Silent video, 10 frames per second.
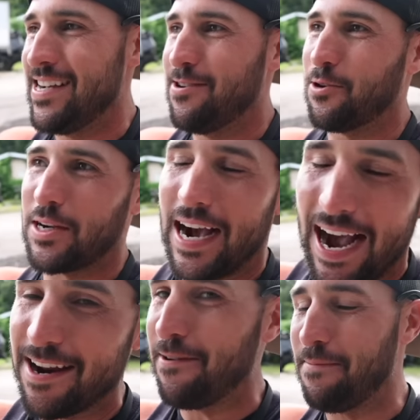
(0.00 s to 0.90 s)
were
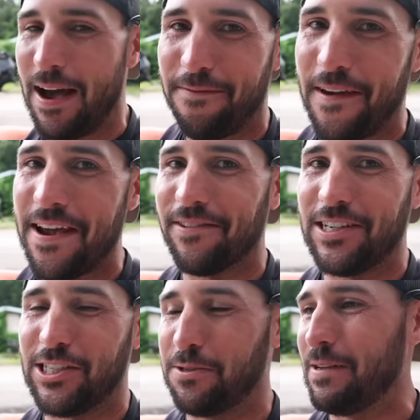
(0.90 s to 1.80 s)
kind of my
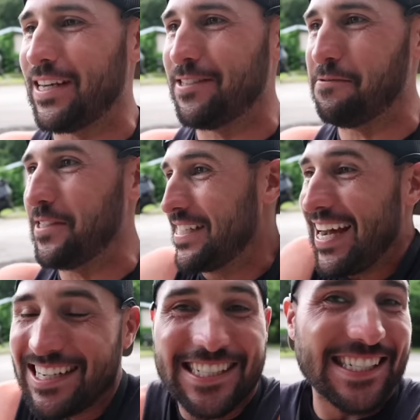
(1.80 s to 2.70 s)
favorite, just because it was
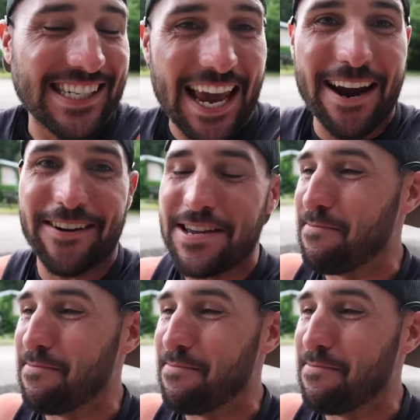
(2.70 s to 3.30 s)
kind of scary,